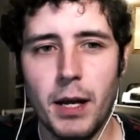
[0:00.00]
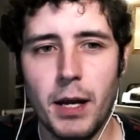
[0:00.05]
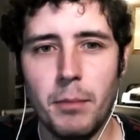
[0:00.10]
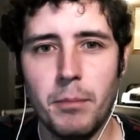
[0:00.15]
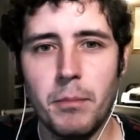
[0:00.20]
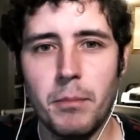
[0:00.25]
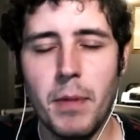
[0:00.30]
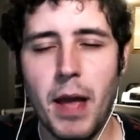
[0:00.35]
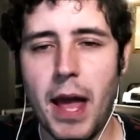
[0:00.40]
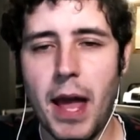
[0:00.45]

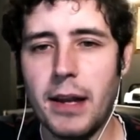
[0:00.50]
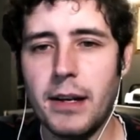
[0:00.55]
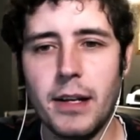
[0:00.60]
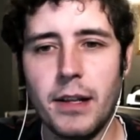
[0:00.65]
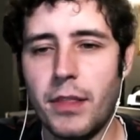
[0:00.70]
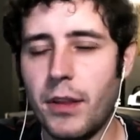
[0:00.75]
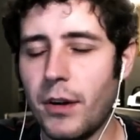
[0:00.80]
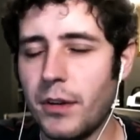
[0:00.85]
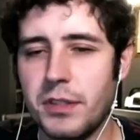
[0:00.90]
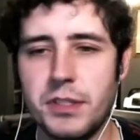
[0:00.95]
Um,
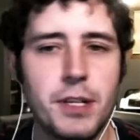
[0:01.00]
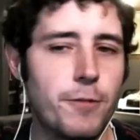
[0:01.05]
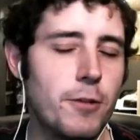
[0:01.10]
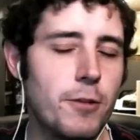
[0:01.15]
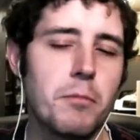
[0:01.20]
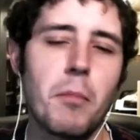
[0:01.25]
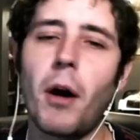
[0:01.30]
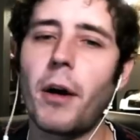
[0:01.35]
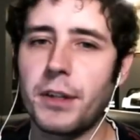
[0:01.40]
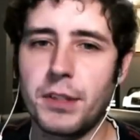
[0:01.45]
and
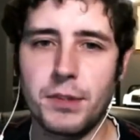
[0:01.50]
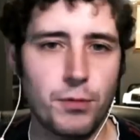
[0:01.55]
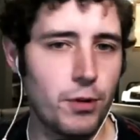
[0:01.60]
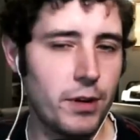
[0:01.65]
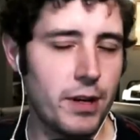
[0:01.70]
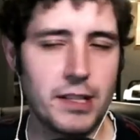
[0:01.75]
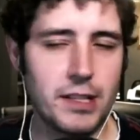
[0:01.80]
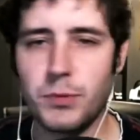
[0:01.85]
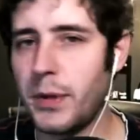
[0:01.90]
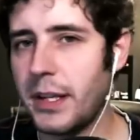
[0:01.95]
there's different
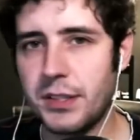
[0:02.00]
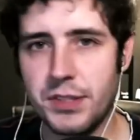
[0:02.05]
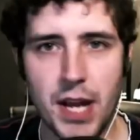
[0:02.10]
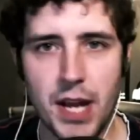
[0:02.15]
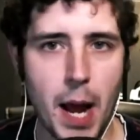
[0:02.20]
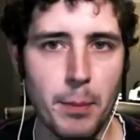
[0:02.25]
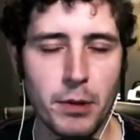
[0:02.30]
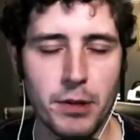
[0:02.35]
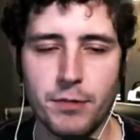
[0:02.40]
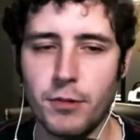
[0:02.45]
markets for it. As
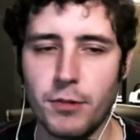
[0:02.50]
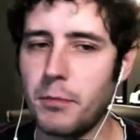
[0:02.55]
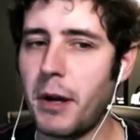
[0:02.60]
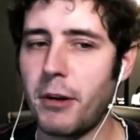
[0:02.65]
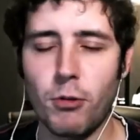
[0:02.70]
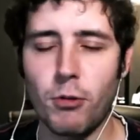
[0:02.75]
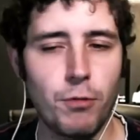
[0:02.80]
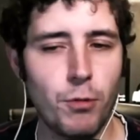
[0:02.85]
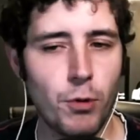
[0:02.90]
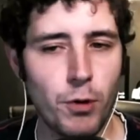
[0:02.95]
we
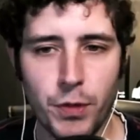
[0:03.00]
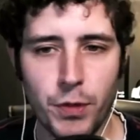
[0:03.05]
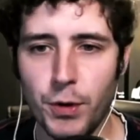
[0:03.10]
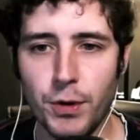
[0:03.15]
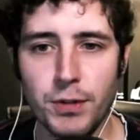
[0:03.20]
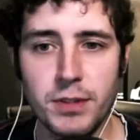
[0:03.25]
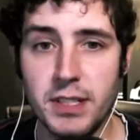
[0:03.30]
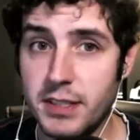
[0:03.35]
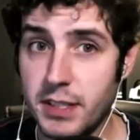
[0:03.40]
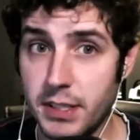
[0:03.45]
established for micro
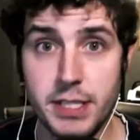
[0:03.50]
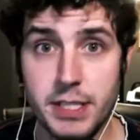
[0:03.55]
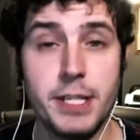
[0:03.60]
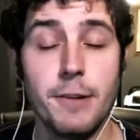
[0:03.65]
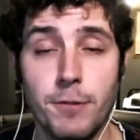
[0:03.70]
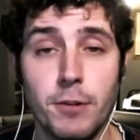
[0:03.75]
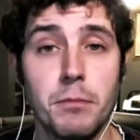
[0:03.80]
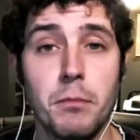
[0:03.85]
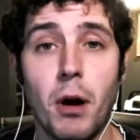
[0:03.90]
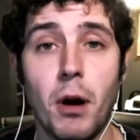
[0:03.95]
four thirds,
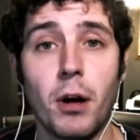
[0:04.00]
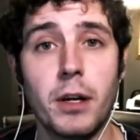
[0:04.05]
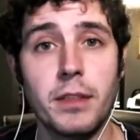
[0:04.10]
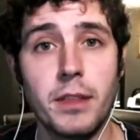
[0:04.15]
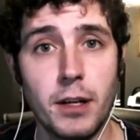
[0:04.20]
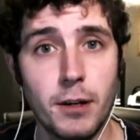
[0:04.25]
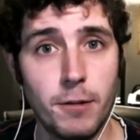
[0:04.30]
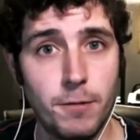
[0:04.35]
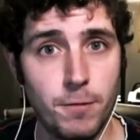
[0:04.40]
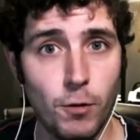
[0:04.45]
it's a different
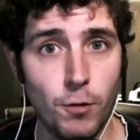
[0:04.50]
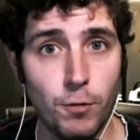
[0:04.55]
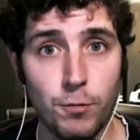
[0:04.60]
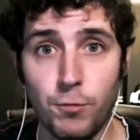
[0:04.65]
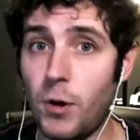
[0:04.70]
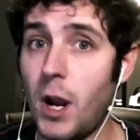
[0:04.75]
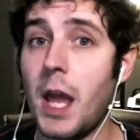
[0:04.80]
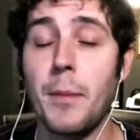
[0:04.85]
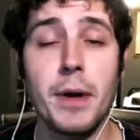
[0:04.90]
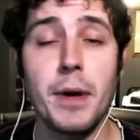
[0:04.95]
market than a
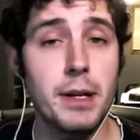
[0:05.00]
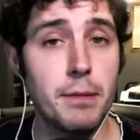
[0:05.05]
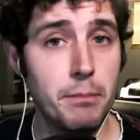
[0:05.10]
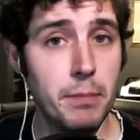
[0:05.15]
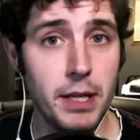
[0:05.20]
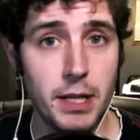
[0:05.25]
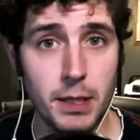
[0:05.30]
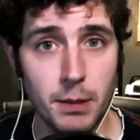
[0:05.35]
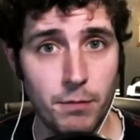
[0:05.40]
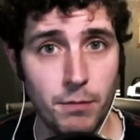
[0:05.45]
full
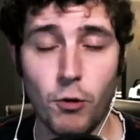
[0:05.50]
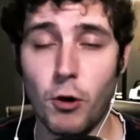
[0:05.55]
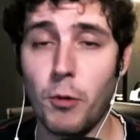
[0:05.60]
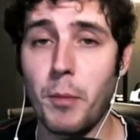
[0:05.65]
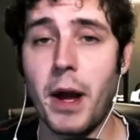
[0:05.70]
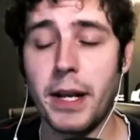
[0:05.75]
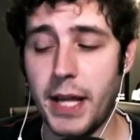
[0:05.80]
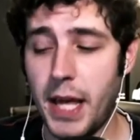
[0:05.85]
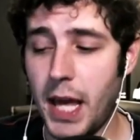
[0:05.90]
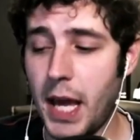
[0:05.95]
frame and a
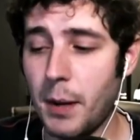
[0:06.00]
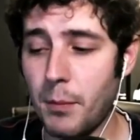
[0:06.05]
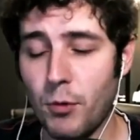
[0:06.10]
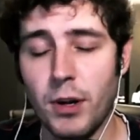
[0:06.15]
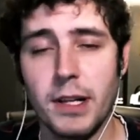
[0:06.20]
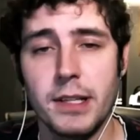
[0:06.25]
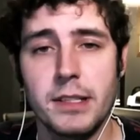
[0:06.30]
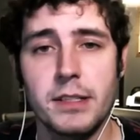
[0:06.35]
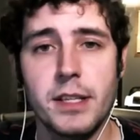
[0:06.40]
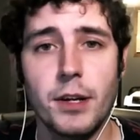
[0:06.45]
medium format
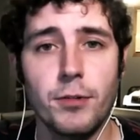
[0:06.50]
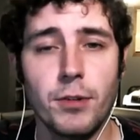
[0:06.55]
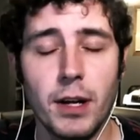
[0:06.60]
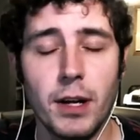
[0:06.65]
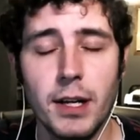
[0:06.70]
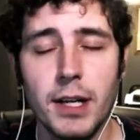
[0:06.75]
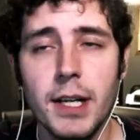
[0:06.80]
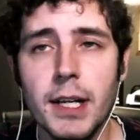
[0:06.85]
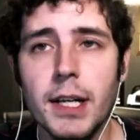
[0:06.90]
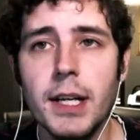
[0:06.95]
camera, et
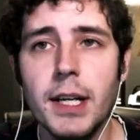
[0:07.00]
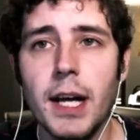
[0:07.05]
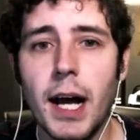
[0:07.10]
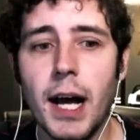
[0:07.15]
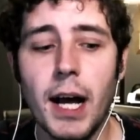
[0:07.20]
cetera.